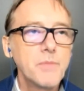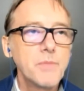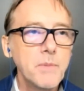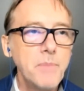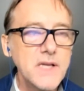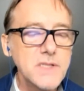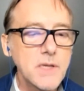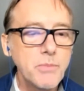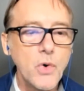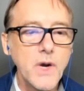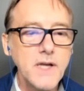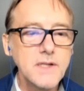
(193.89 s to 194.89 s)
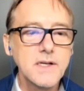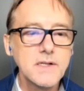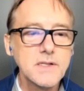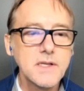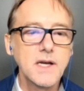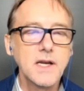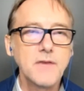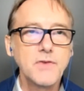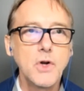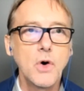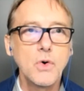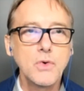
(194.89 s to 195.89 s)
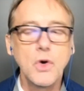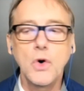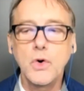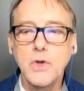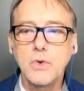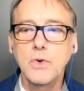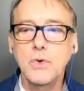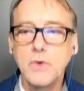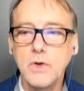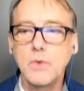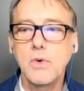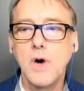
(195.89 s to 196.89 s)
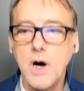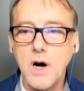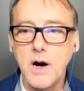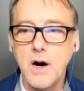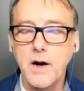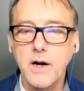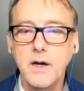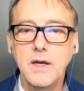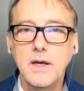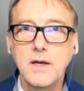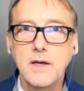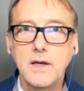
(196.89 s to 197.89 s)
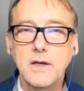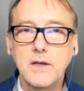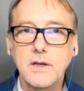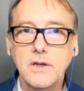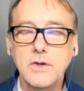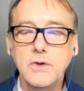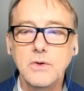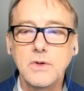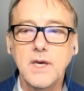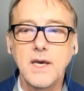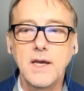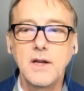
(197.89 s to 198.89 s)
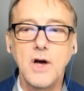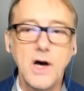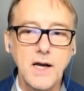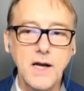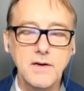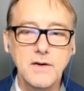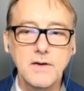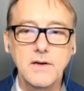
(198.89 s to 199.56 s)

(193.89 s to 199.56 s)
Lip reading: The basic point is that if you don't know who you are, you cannot